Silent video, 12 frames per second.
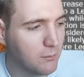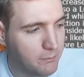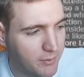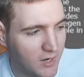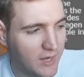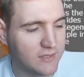
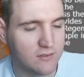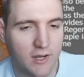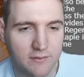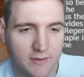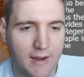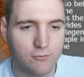but it's
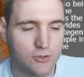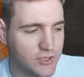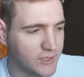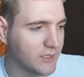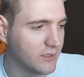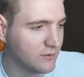kind of
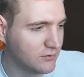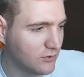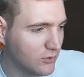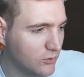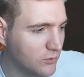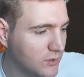averaging it.
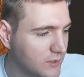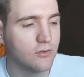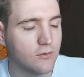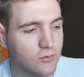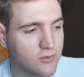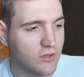So
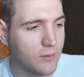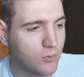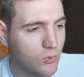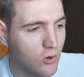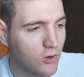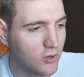for
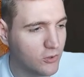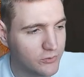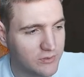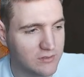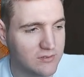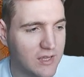example, hollows,
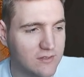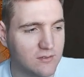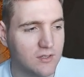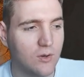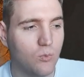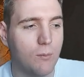it
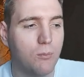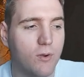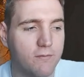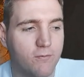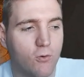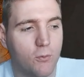says
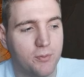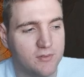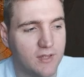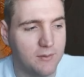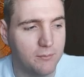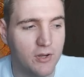
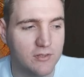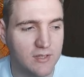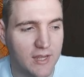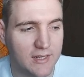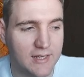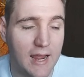1.4% per
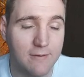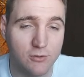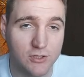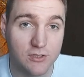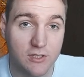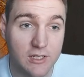second
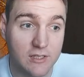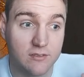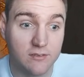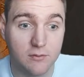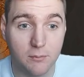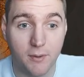average.
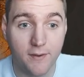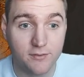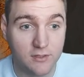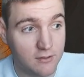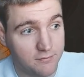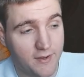The buffs
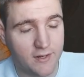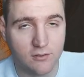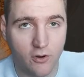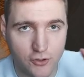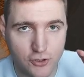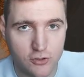and effects
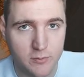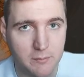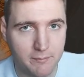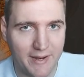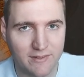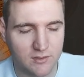are assuming
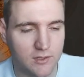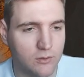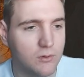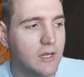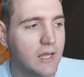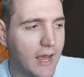max
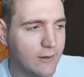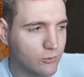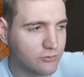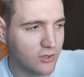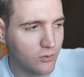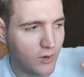skill. And
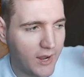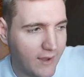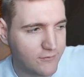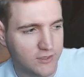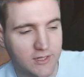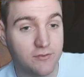also, I
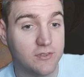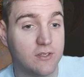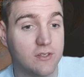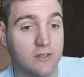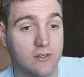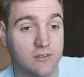haven't done it for
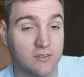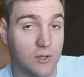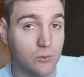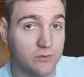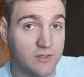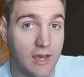the
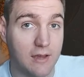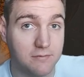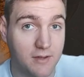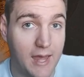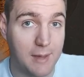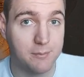skills yet
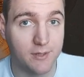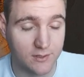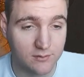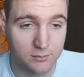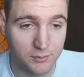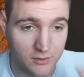for
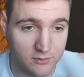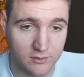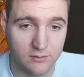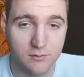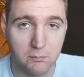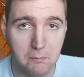epics because
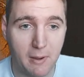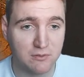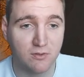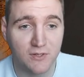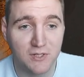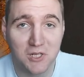it's
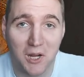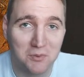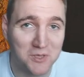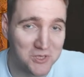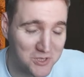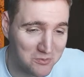massively time
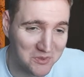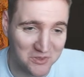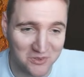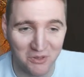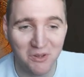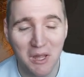consuming.
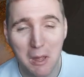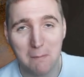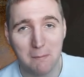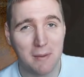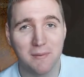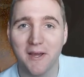So
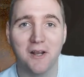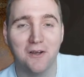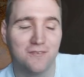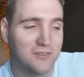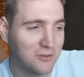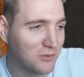maybe I'll
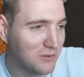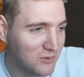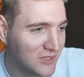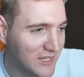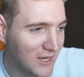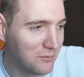ask for some
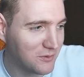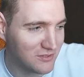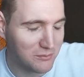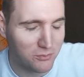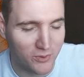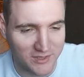community help at
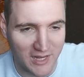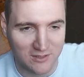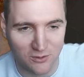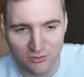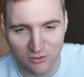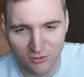some point getting
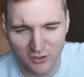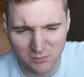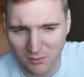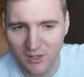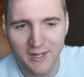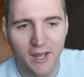those across,
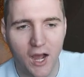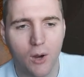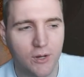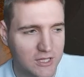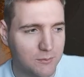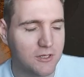but I'll
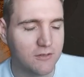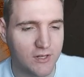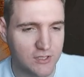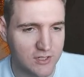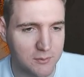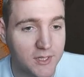get them in
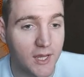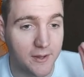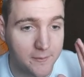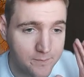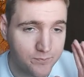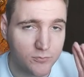eventually. But yeah,
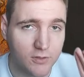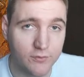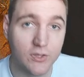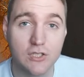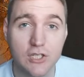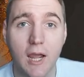
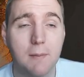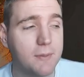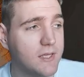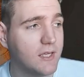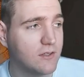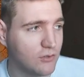For the time
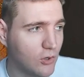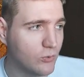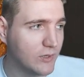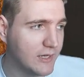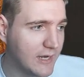being, it's only